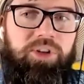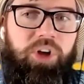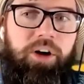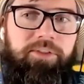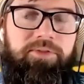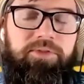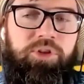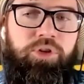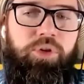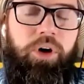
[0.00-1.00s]
off
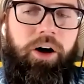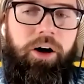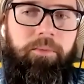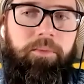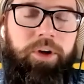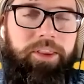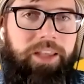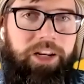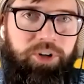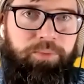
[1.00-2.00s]
to one of
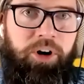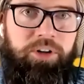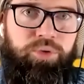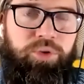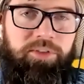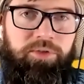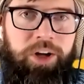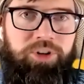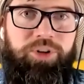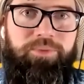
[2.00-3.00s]
the nature parks with
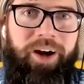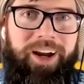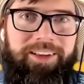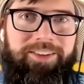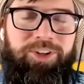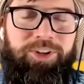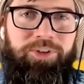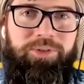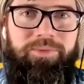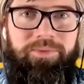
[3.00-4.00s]
Ranger Mike
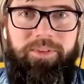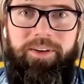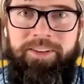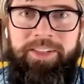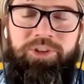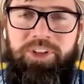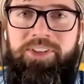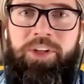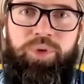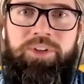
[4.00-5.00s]
to essentially
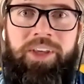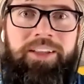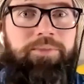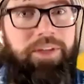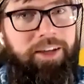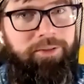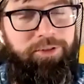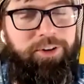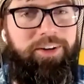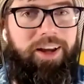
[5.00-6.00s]
see what it's like to be him
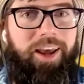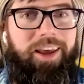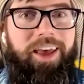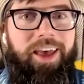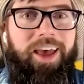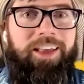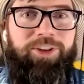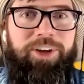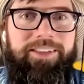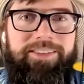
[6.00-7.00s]
for a day. And
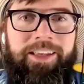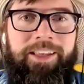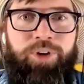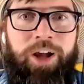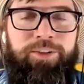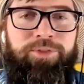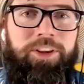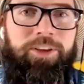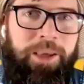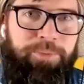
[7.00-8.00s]
so he gets to interact with
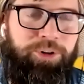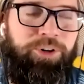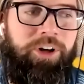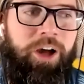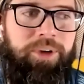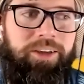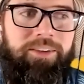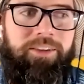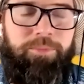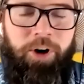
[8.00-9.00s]
all the people who are coming
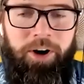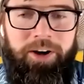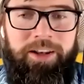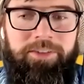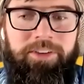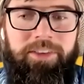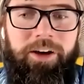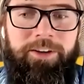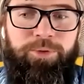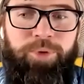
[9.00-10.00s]
into the park and even the
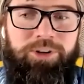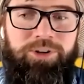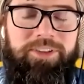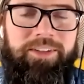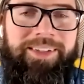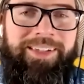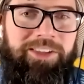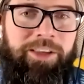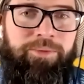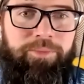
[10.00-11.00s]
other rangers to
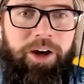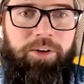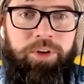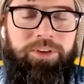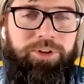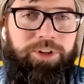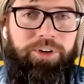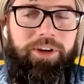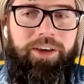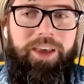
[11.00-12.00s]
teach them about what they're
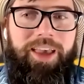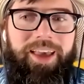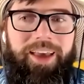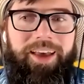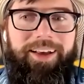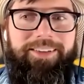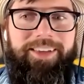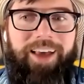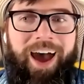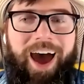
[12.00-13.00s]
doing.
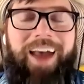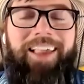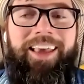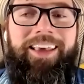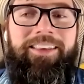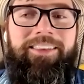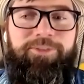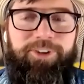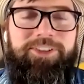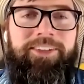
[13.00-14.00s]
And I like the
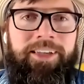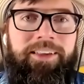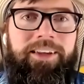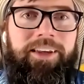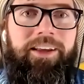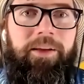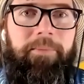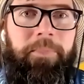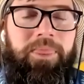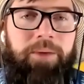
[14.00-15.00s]
versatility
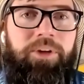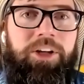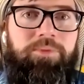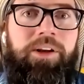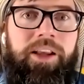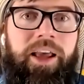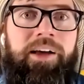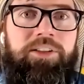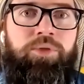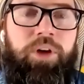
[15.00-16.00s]
that Binyah Binyah
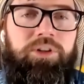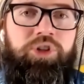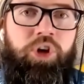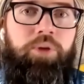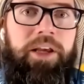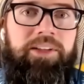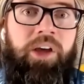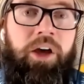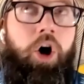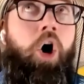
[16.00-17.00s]
has throughout the show based
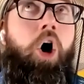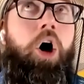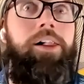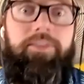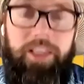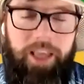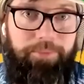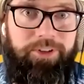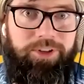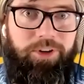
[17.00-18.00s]
on all of the
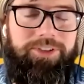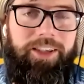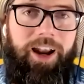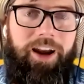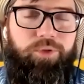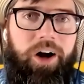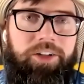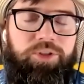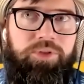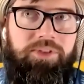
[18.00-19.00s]
episodes that I
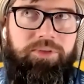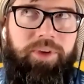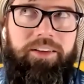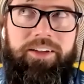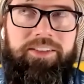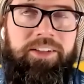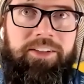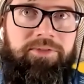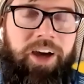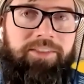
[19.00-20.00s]
watched, which is about like
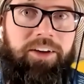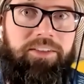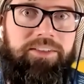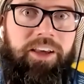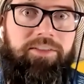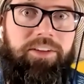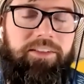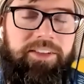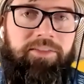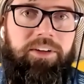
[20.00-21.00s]
65 out of the
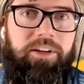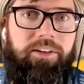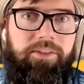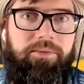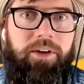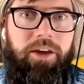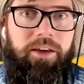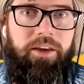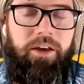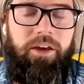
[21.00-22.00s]
70 of
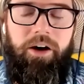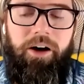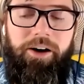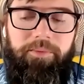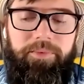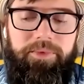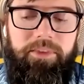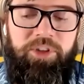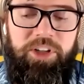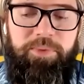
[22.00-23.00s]
them.
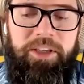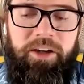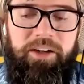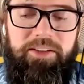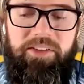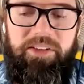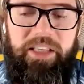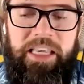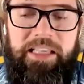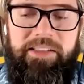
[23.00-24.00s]
Just because
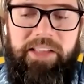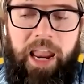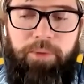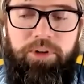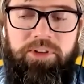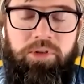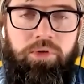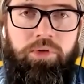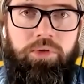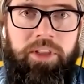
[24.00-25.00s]
he's able
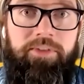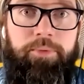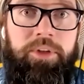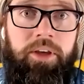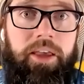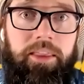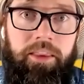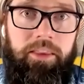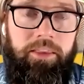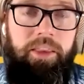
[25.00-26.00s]
to live up to
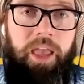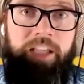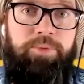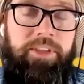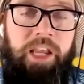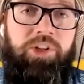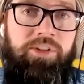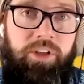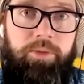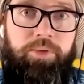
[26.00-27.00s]
the
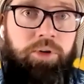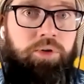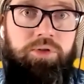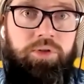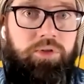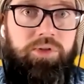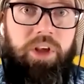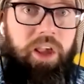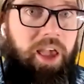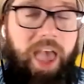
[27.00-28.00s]
expectations of the
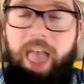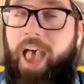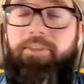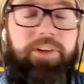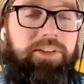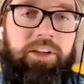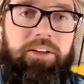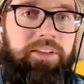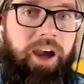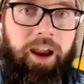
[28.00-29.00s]
producers every
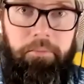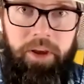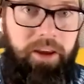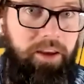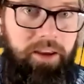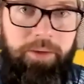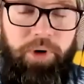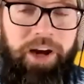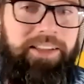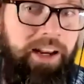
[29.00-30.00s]
single time. He
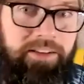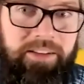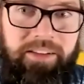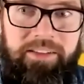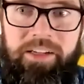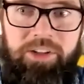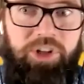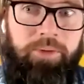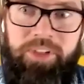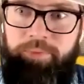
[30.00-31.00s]
breakdances, he
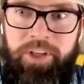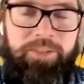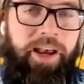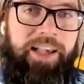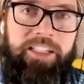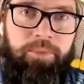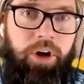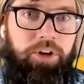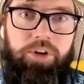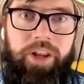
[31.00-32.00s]
jumps, he plays
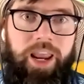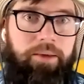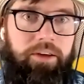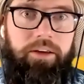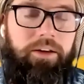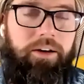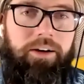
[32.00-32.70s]
basketball, you name it.